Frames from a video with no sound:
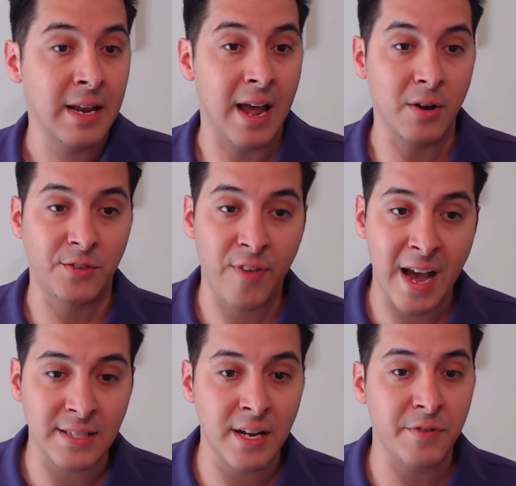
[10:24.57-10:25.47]
Now, he's
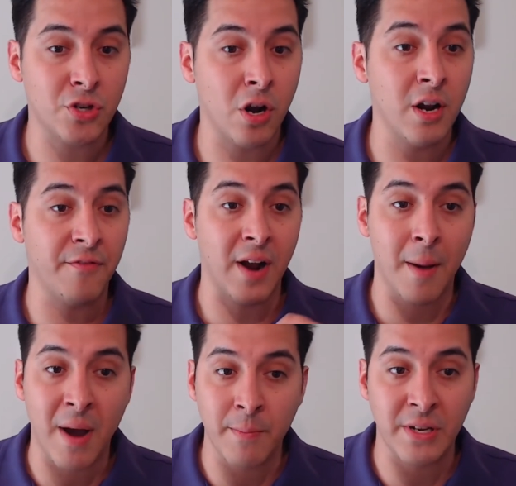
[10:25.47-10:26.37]
fast enough, strong enough, and I
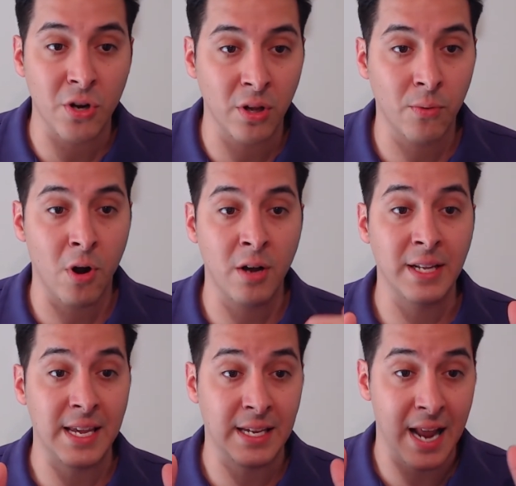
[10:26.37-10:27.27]
might be totally wrong
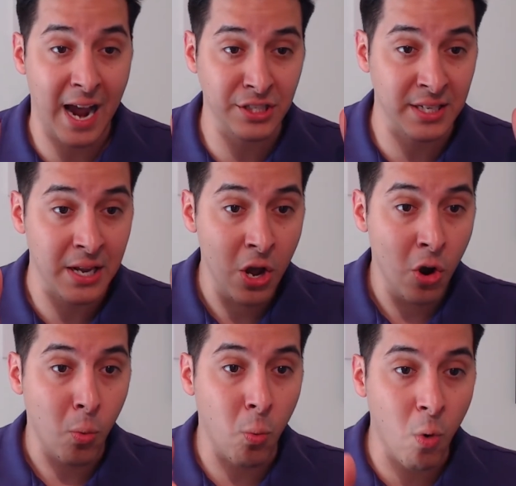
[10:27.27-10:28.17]
that he could actually
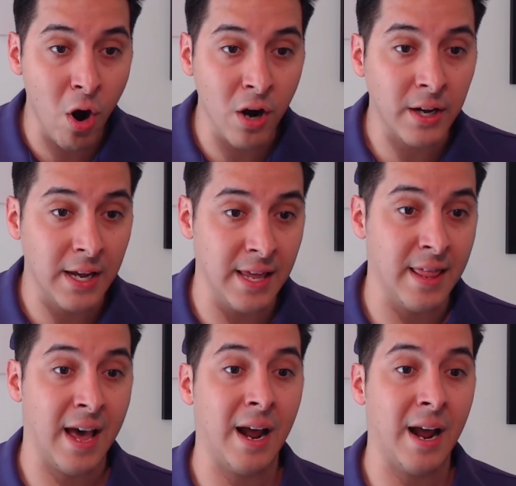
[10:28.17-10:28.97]
work in that.